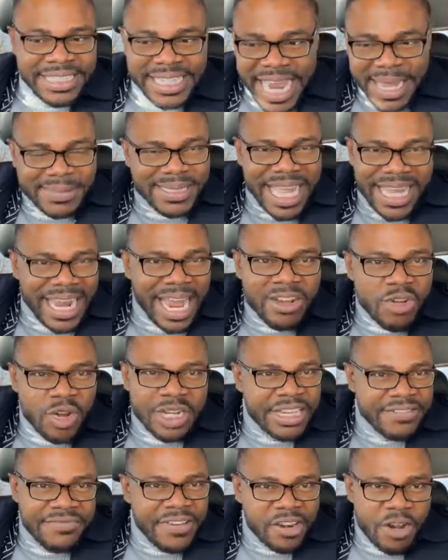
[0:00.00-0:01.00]
Debts that are
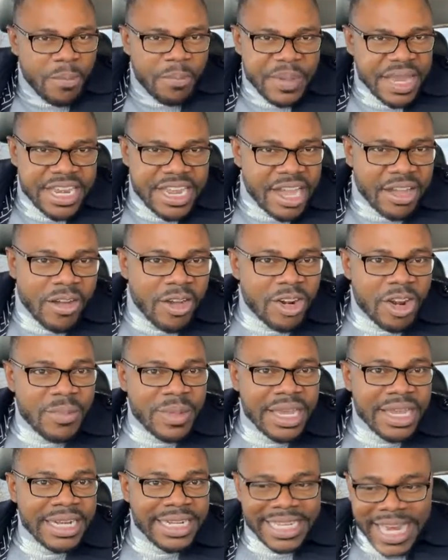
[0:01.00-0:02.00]
not developing the
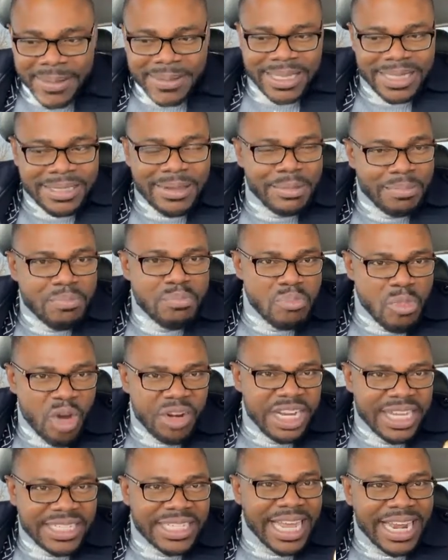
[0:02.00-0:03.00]
economy. Debts,
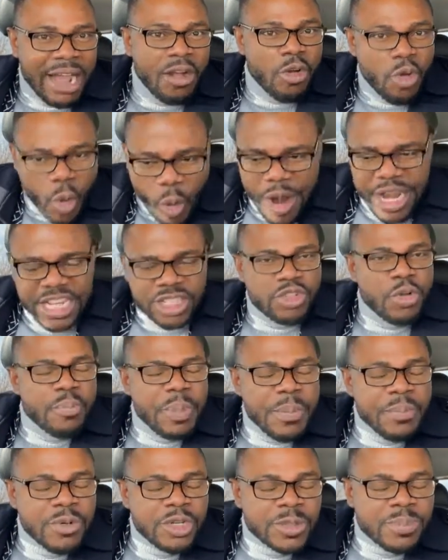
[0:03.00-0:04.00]
monies that are going into
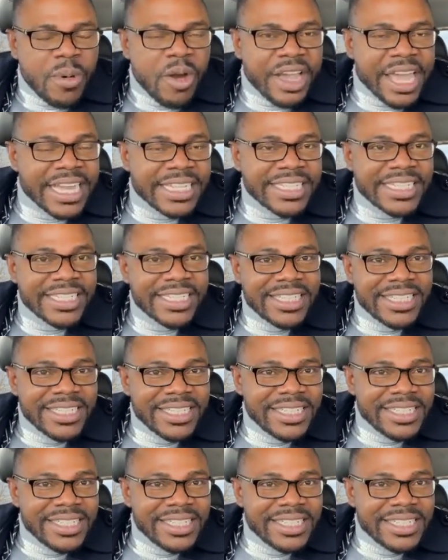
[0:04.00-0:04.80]
people's pocket.